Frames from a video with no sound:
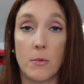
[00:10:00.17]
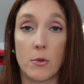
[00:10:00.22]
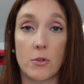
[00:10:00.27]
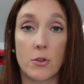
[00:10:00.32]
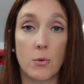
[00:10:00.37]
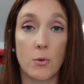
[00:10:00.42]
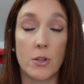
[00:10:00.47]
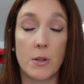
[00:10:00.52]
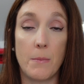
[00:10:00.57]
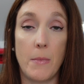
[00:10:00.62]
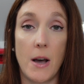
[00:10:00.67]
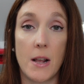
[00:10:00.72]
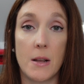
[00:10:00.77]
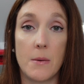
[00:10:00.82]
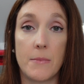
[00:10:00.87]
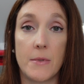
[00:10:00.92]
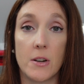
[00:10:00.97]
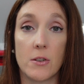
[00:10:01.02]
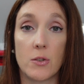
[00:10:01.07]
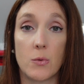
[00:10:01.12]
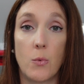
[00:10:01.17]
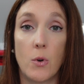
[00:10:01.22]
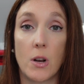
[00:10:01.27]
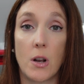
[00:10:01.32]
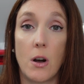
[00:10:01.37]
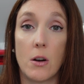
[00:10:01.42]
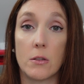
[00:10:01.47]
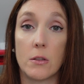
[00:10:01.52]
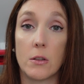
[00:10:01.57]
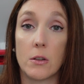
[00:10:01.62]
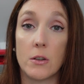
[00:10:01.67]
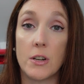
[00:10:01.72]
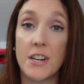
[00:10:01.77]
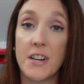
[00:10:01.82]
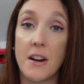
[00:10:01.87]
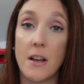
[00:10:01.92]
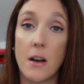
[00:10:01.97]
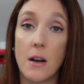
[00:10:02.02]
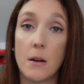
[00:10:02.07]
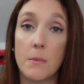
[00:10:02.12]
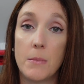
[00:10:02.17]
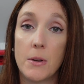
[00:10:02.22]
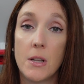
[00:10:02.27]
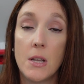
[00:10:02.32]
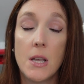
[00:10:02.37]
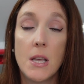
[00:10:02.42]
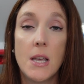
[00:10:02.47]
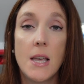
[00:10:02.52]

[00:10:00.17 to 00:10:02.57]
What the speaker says: or toward the bottom, there's one called Learning Hub.